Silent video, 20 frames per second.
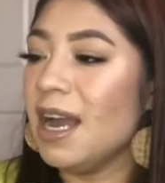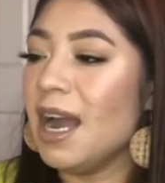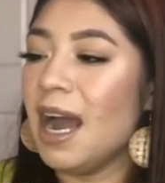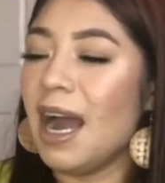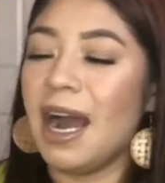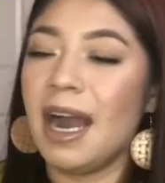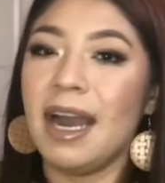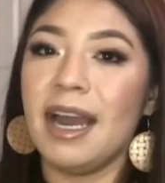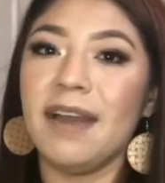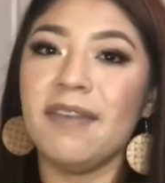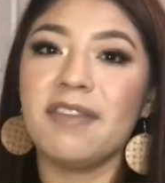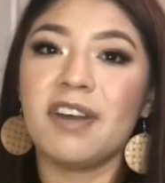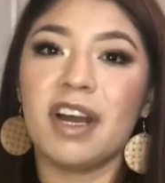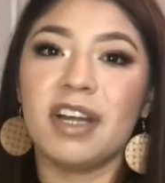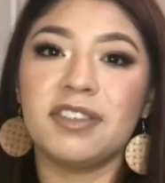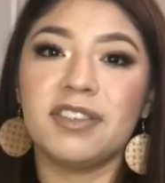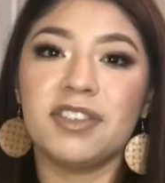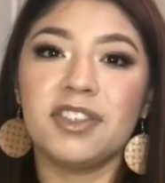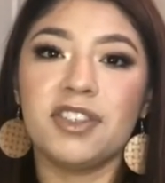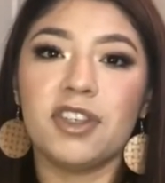I have gotten
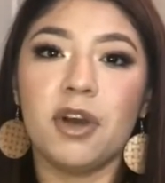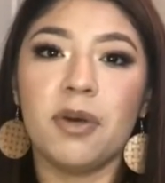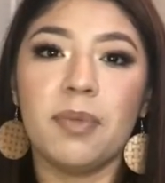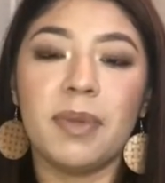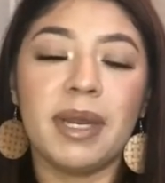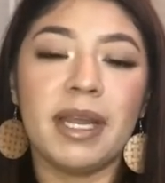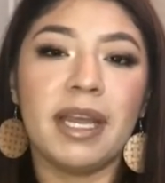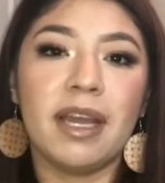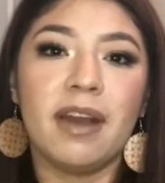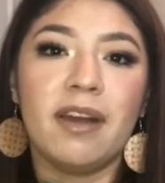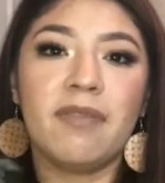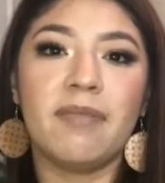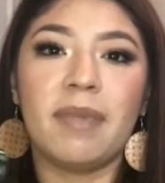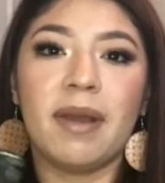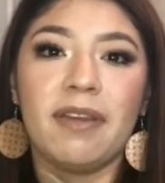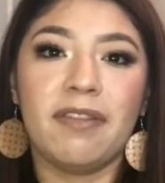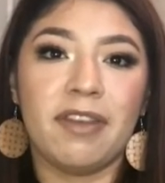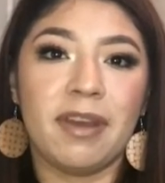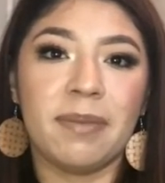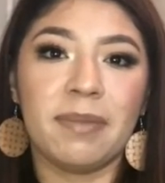so many of my
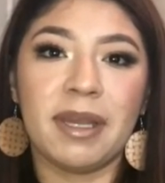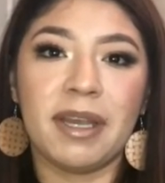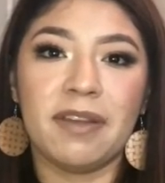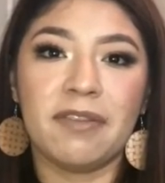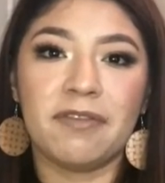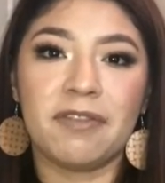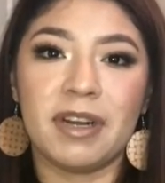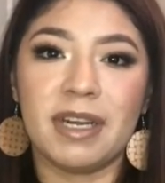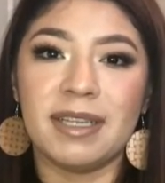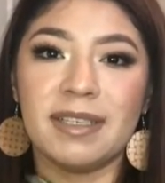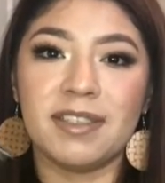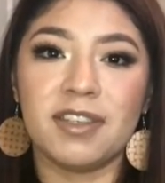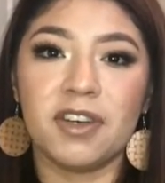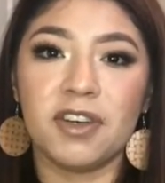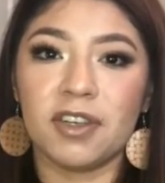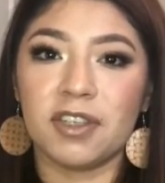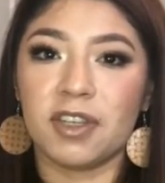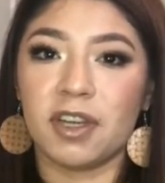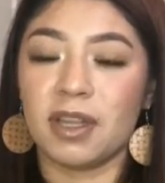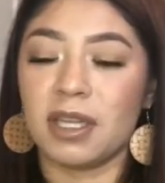family and friends
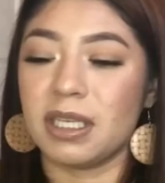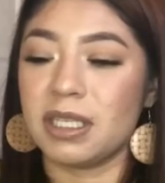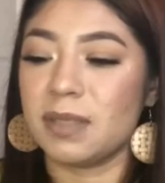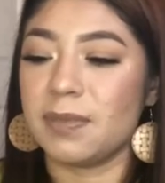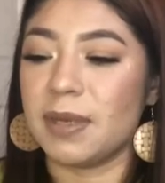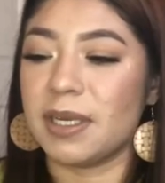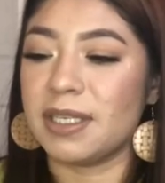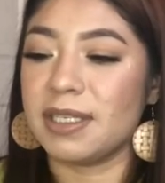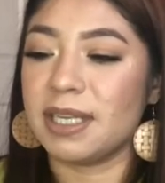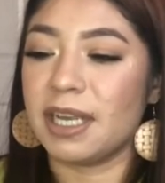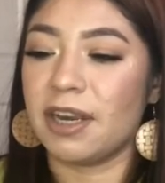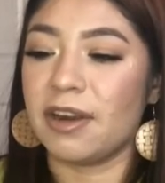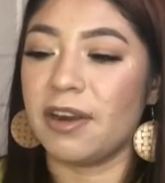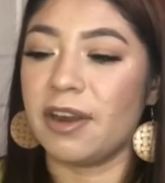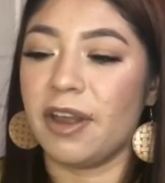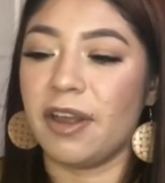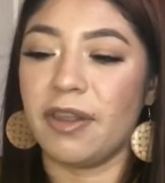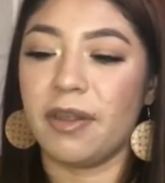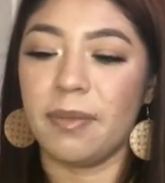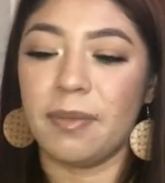hooked on this
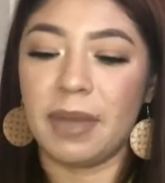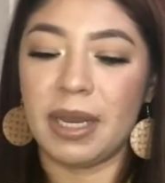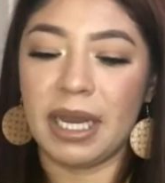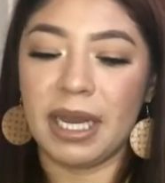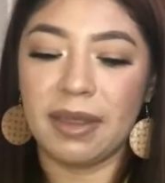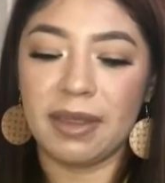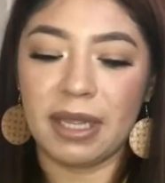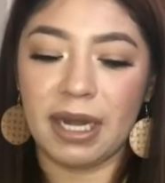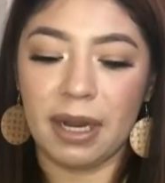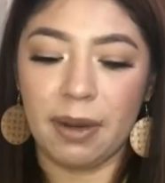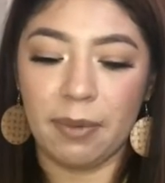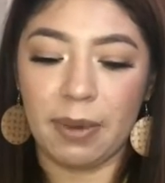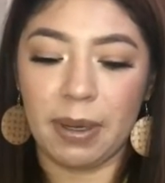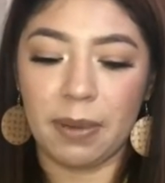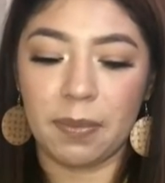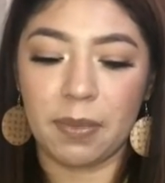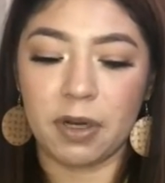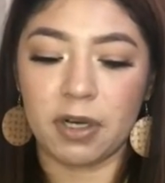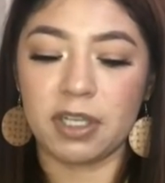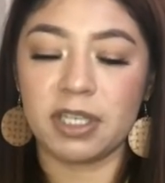mascara. The minute that I went and
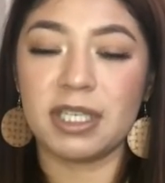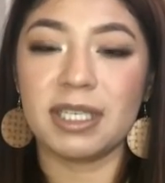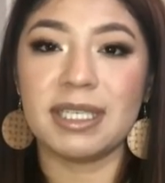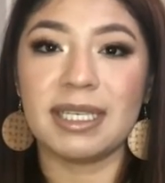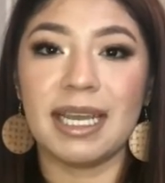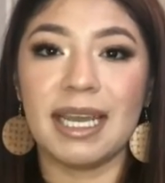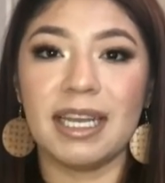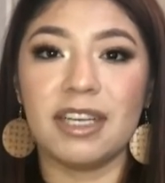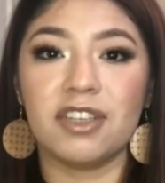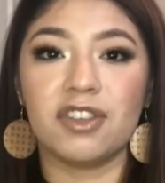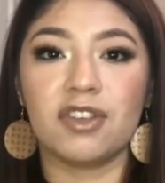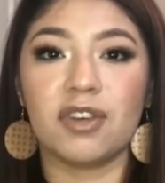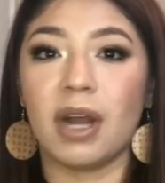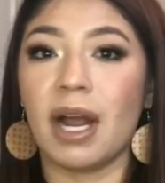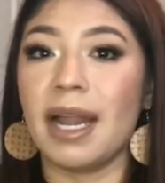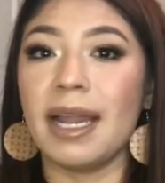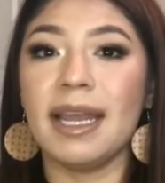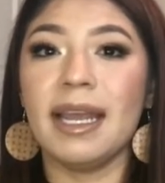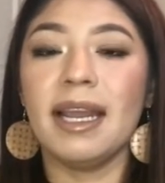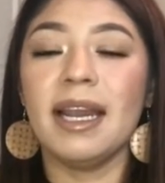purchased it and tried
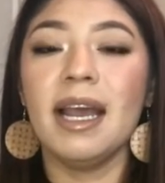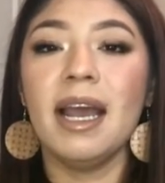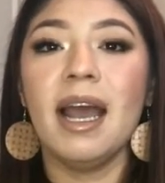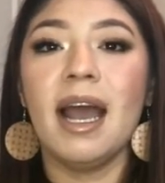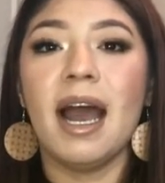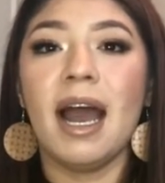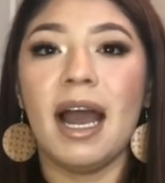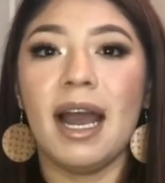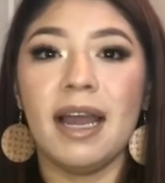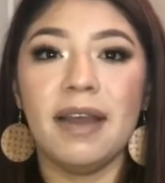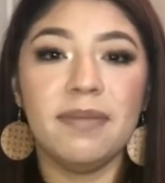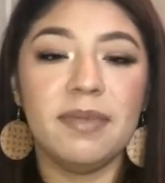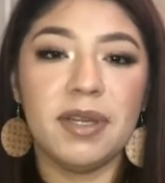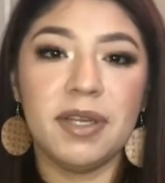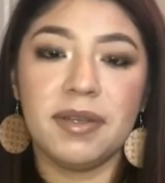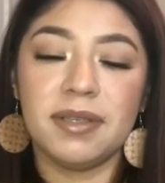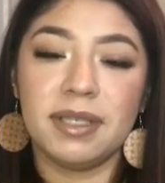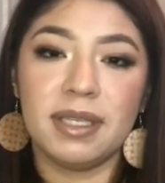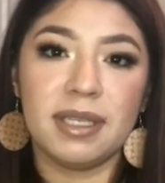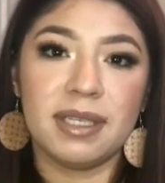it, I have been
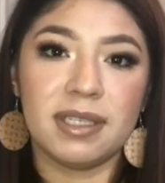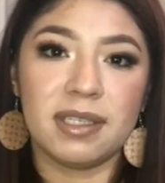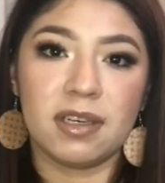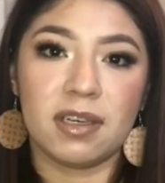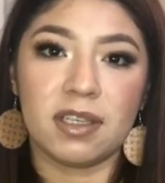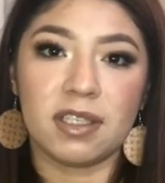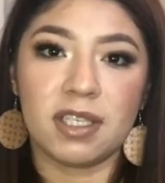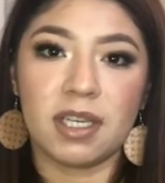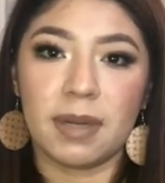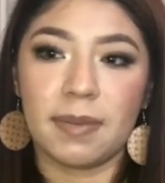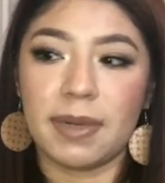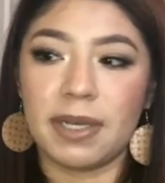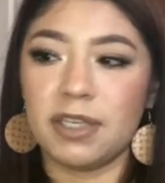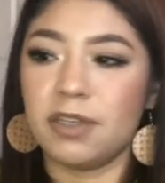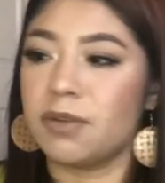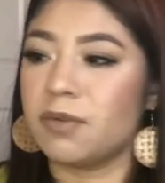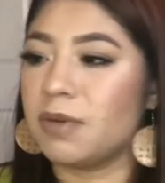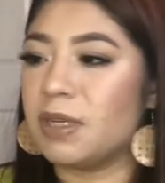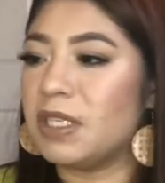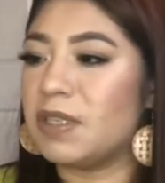using this nonstop. I
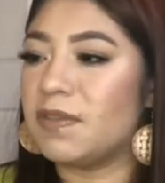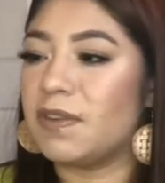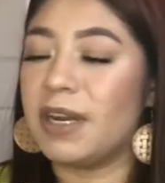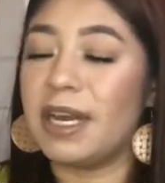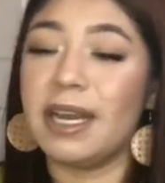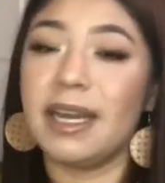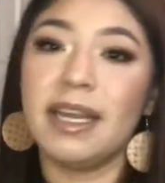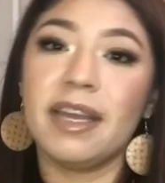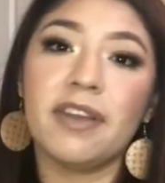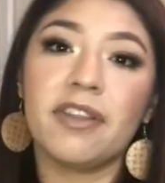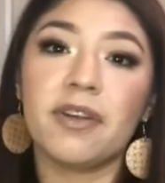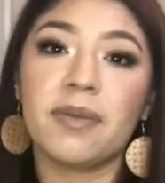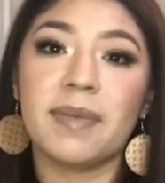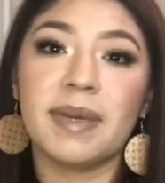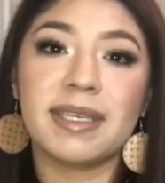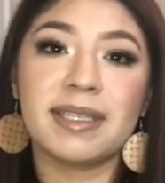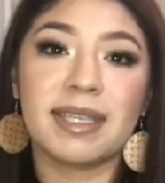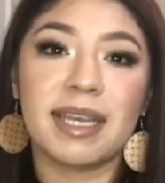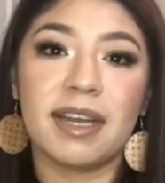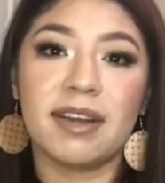don't reach for any other
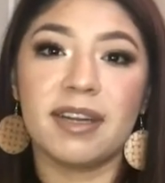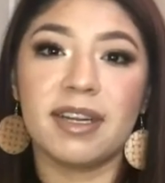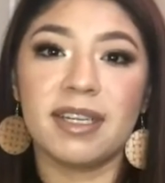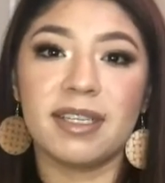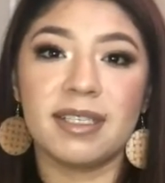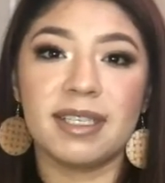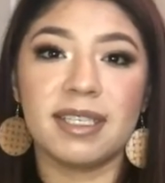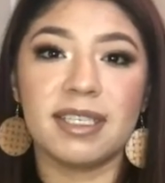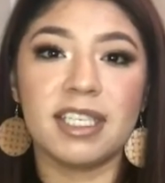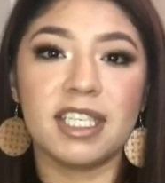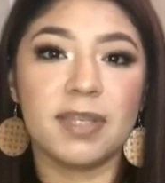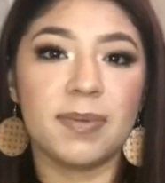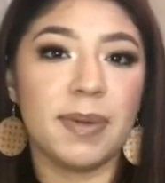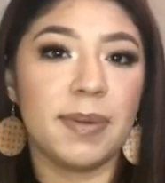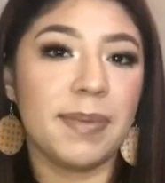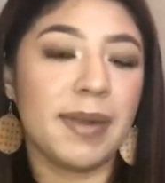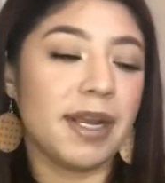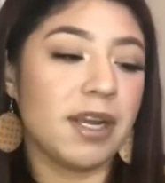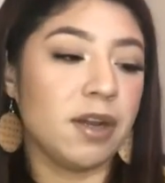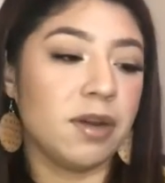mascaras. This has been
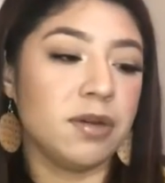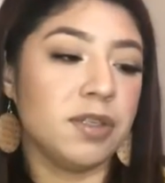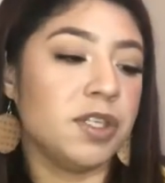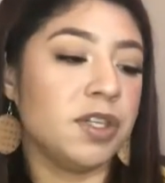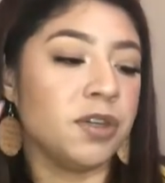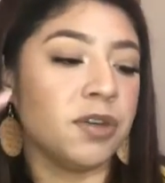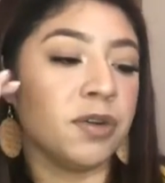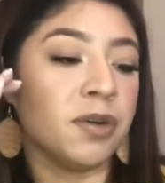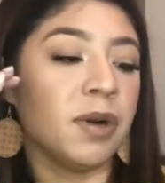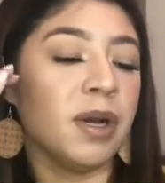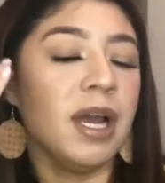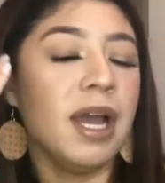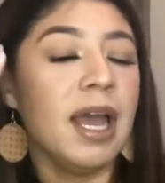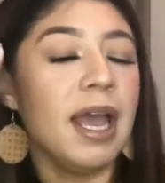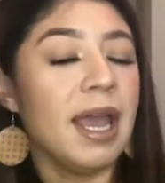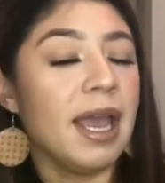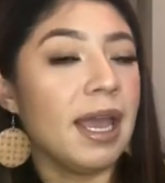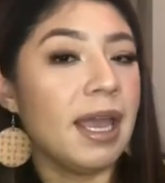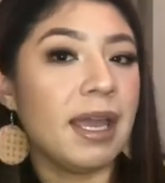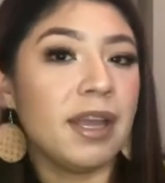my go-to,
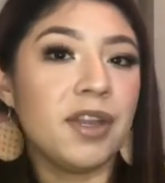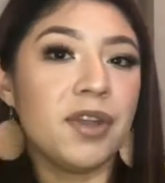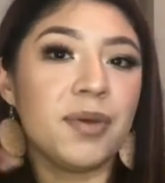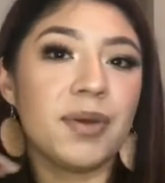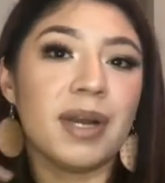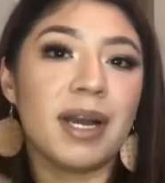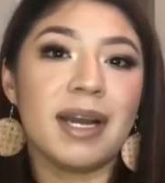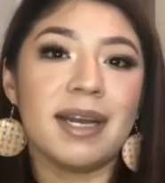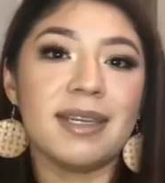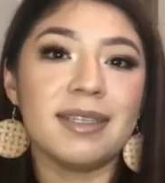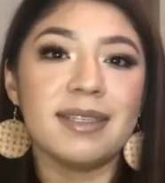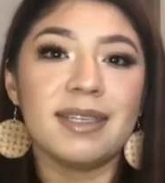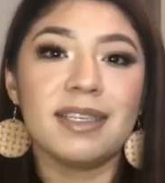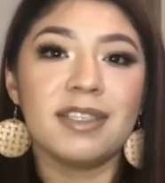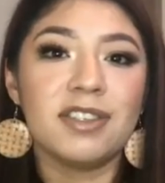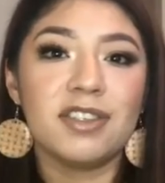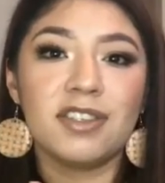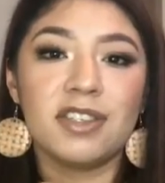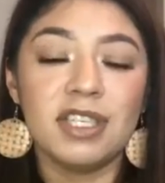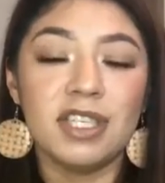and you guys,
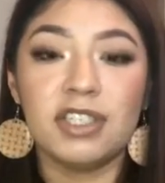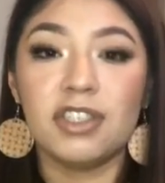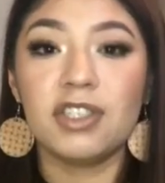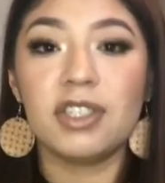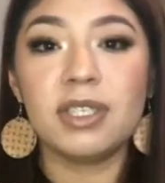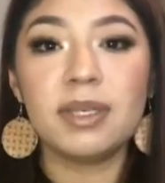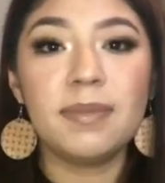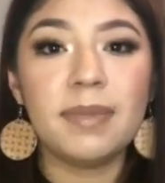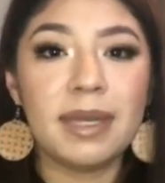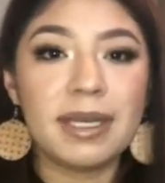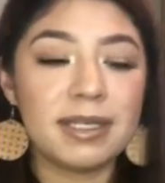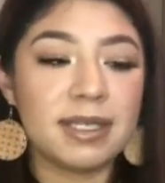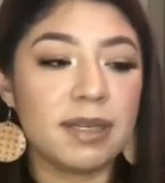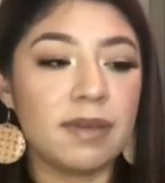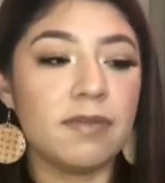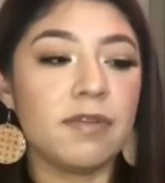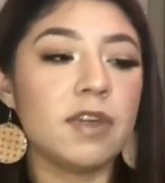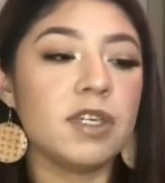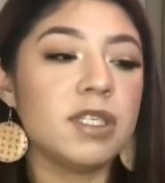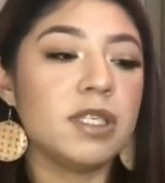it's just amazing.
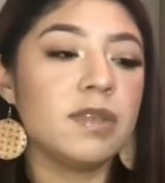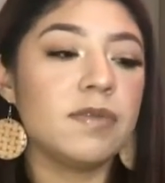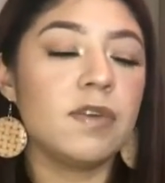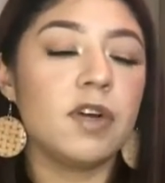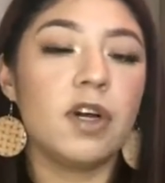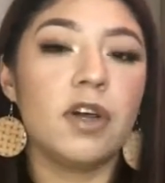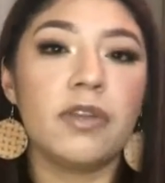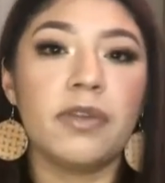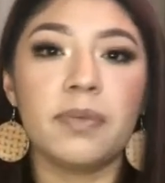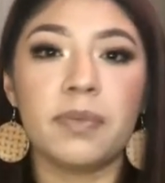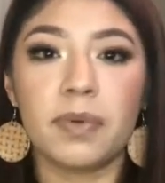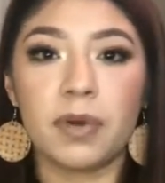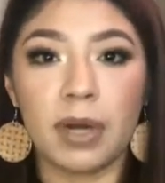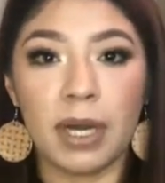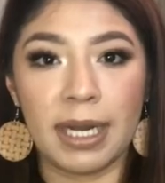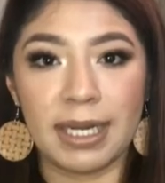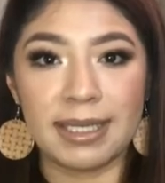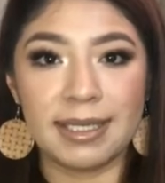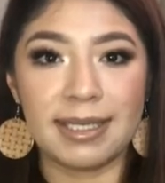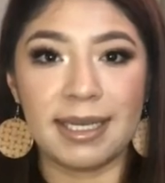First of all, the
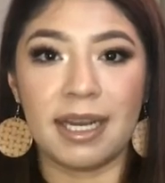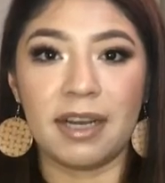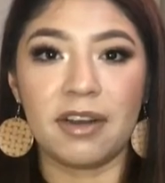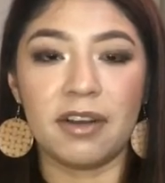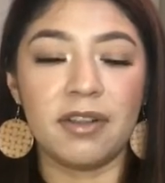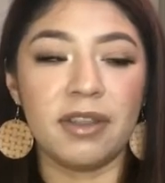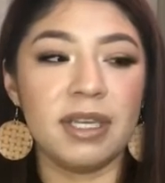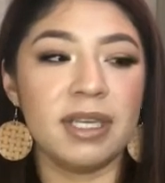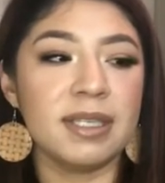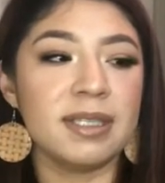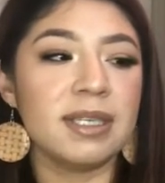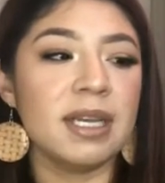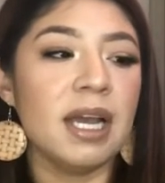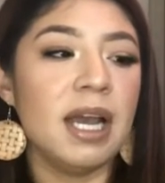price tag on this.